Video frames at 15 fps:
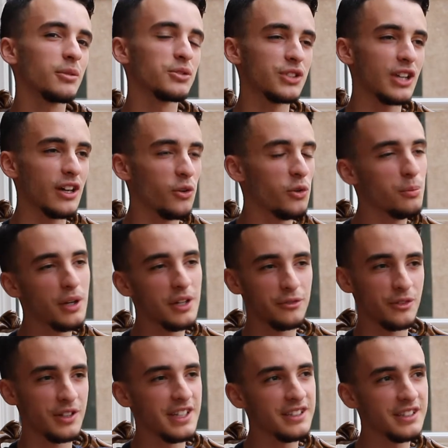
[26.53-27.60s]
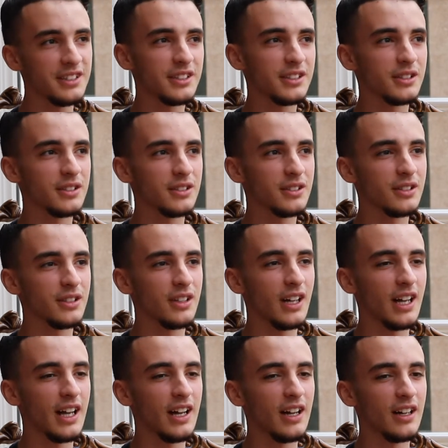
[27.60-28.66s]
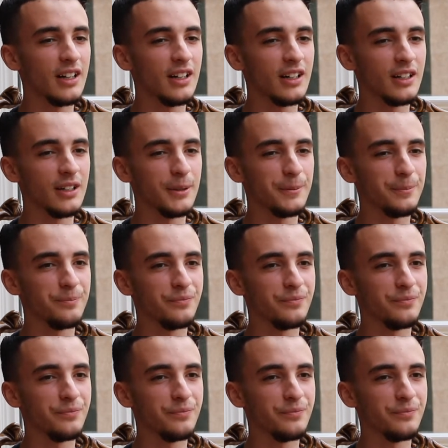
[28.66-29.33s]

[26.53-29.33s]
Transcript: all my friends are